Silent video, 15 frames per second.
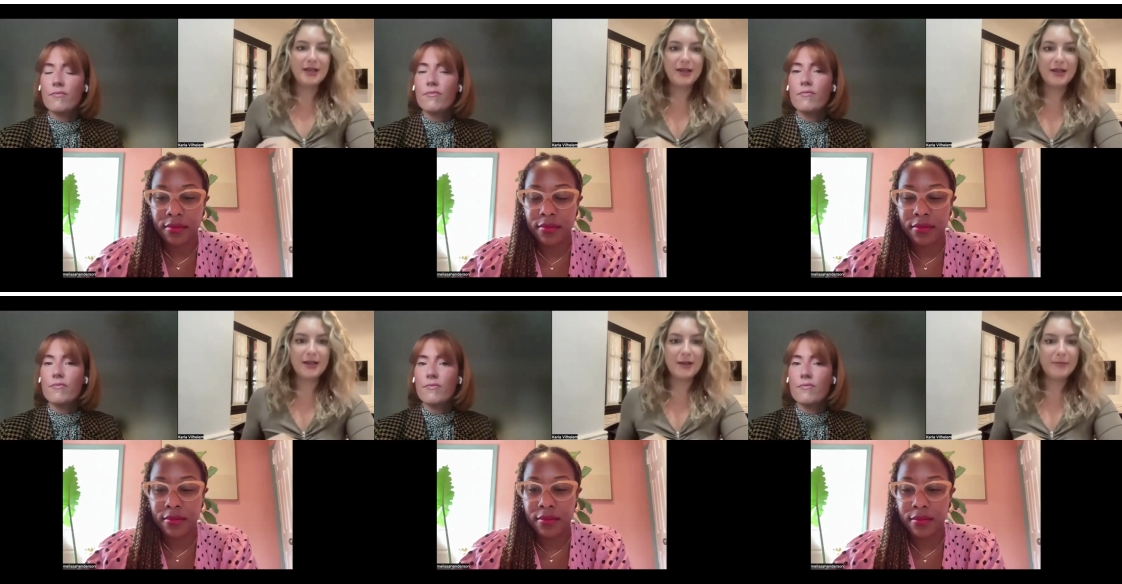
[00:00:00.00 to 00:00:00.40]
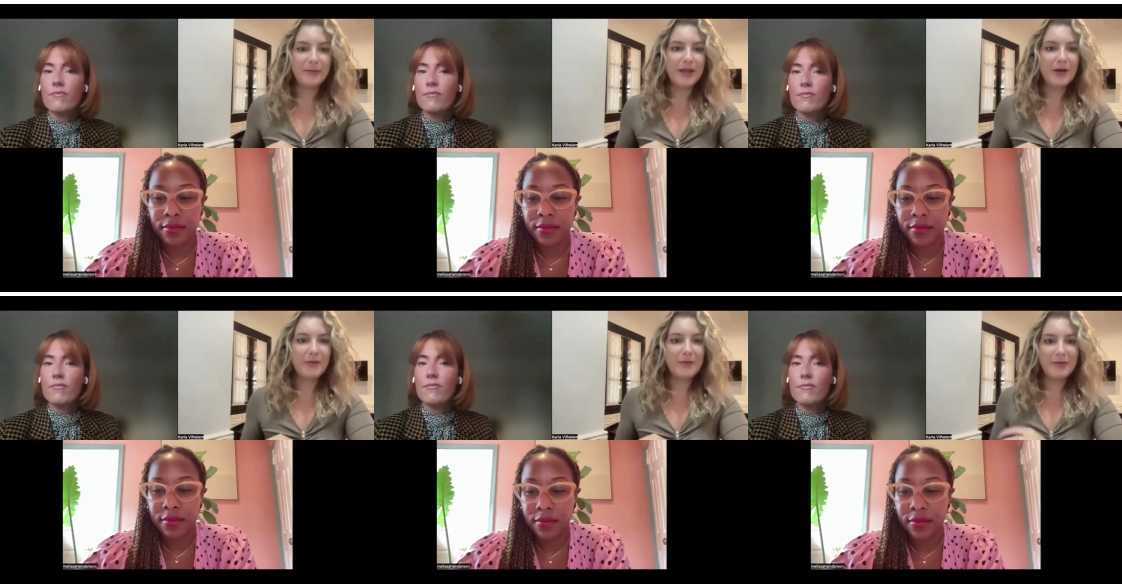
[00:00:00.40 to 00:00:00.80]
Speaker 1: um,
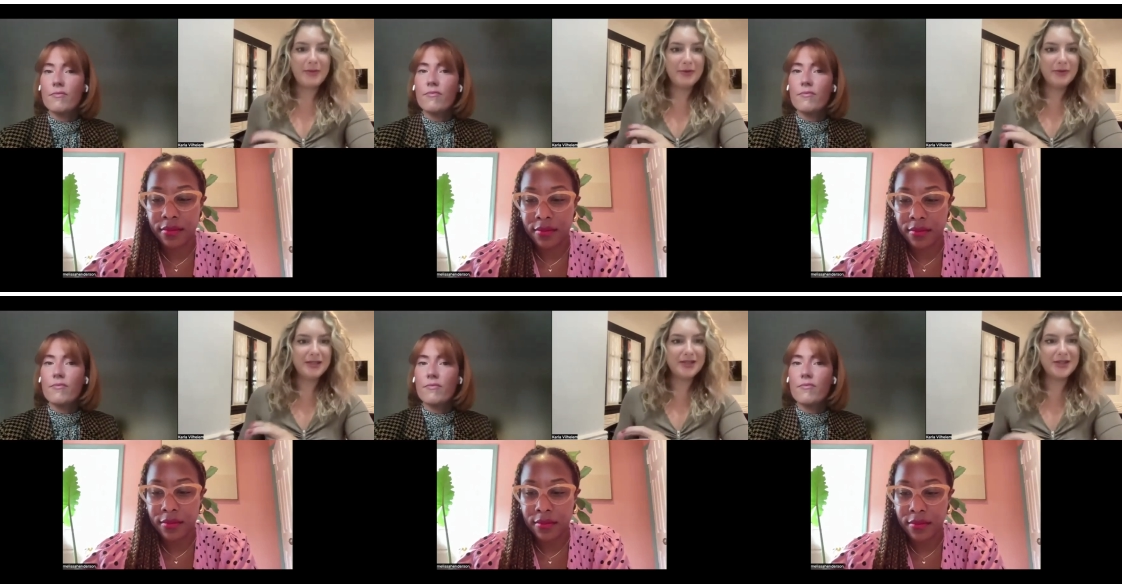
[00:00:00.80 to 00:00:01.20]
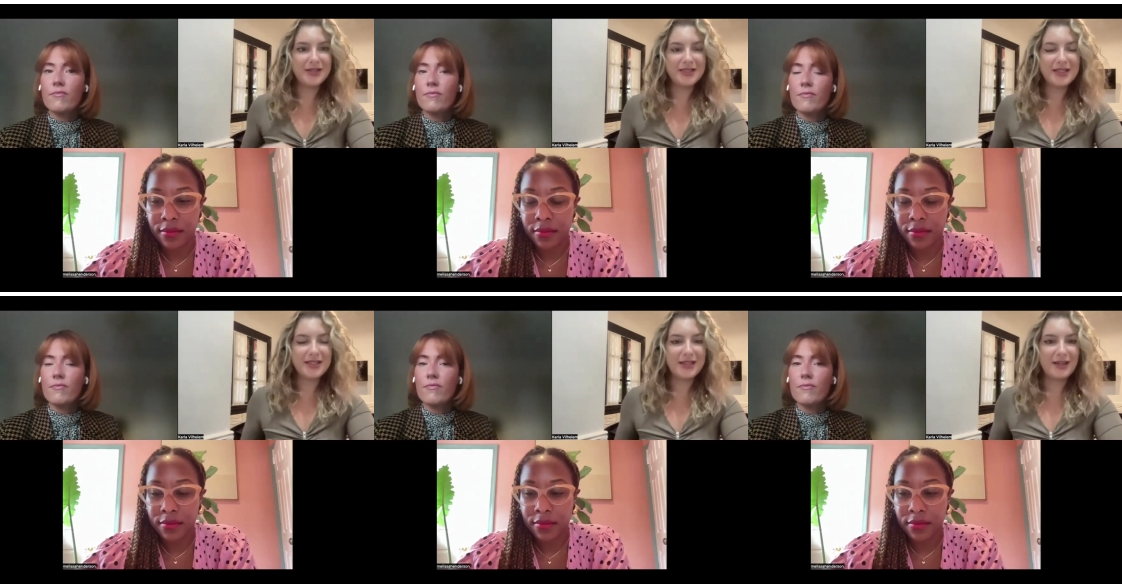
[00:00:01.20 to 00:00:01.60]
now maybe we start
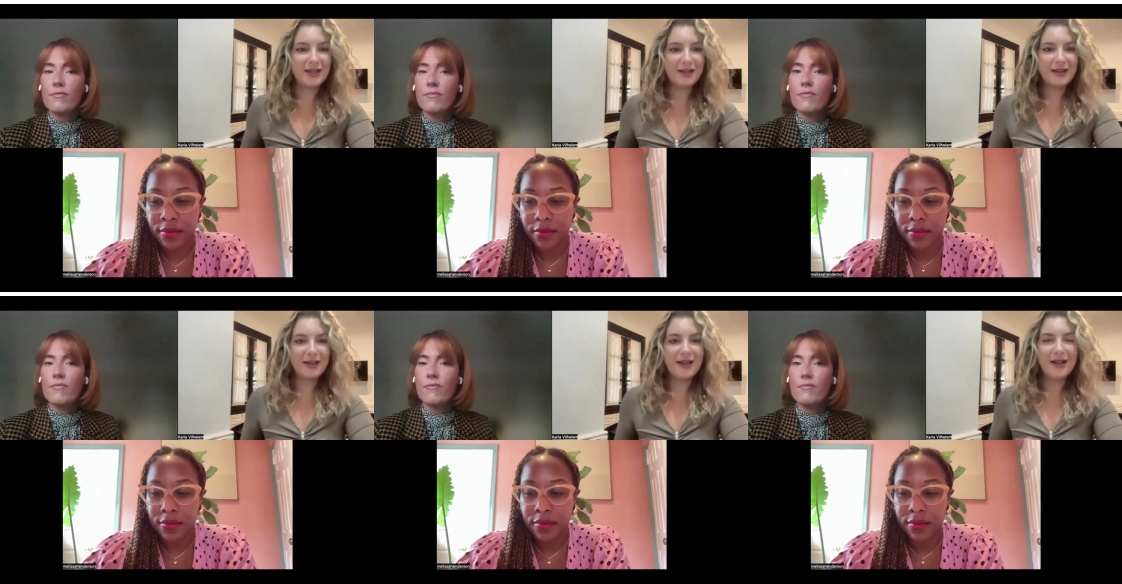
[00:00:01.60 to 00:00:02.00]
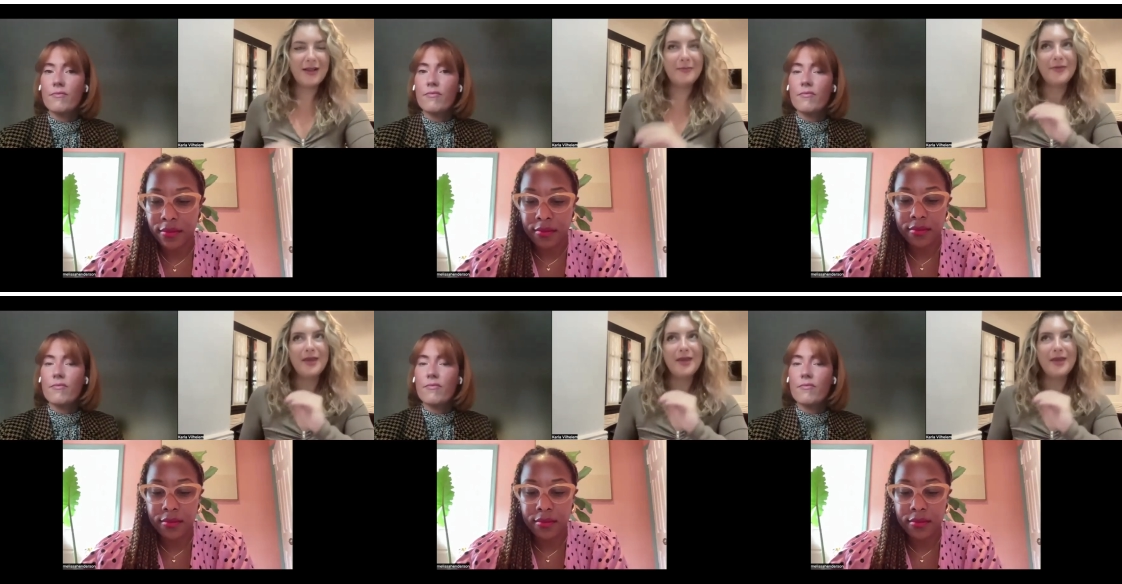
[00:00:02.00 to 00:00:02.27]
seeing um,